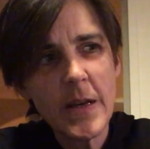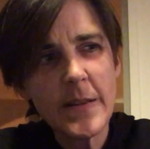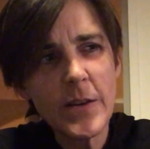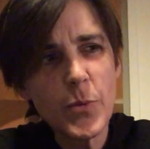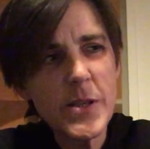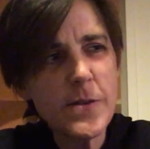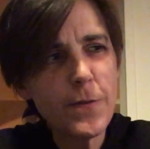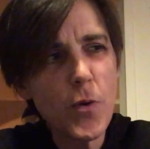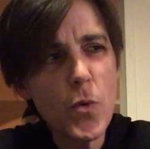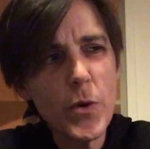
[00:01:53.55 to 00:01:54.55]
They twist
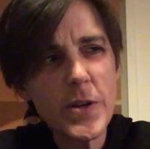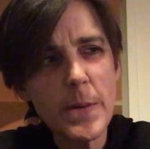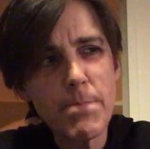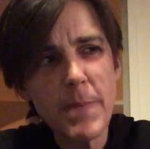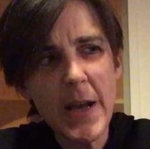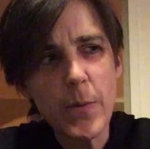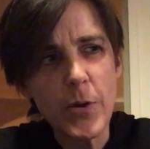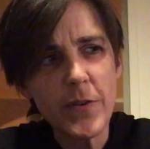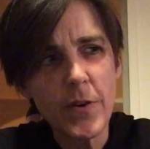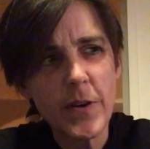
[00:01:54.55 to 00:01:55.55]
forward and
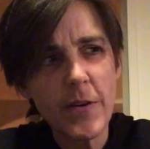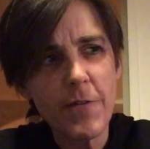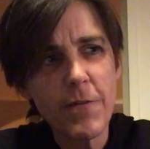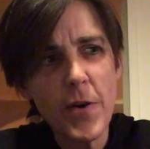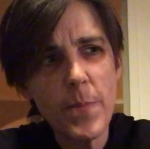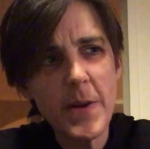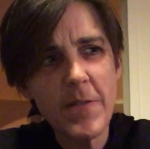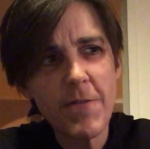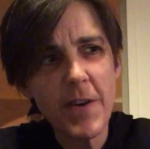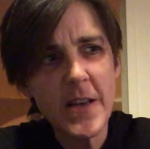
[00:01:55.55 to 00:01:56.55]
backward on their firmly
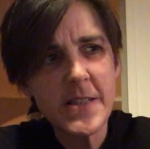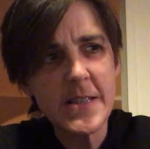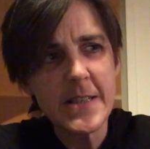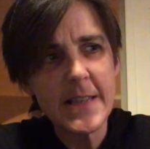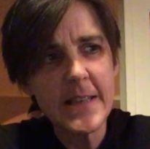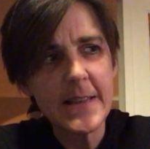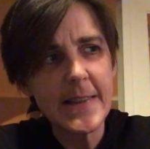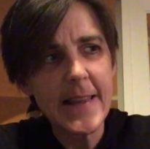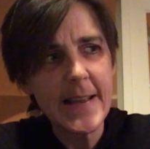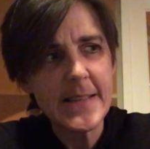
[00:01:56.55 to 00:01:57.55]
fastened little
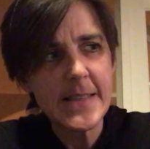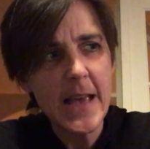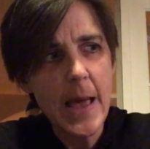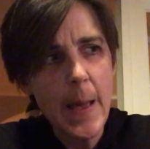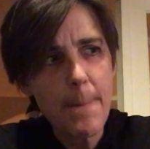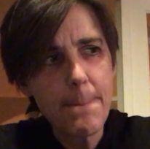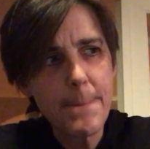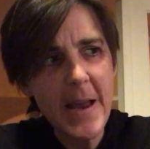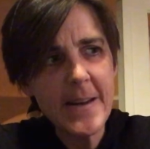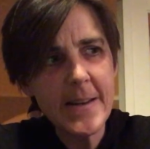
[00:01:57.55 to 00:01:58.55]
legs,
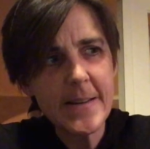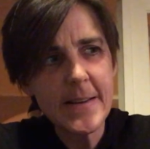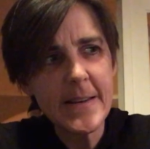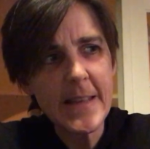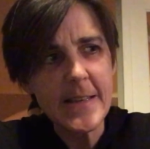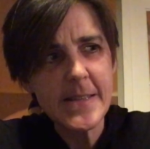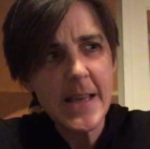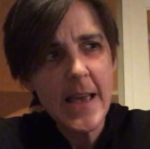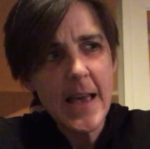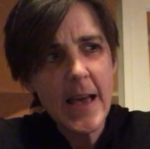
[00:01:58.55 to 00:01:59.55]
bend at the
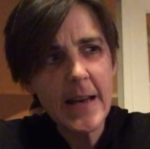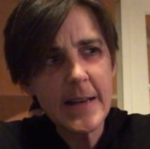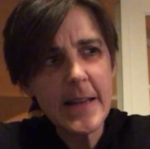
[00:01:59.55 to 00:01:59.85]
knees, and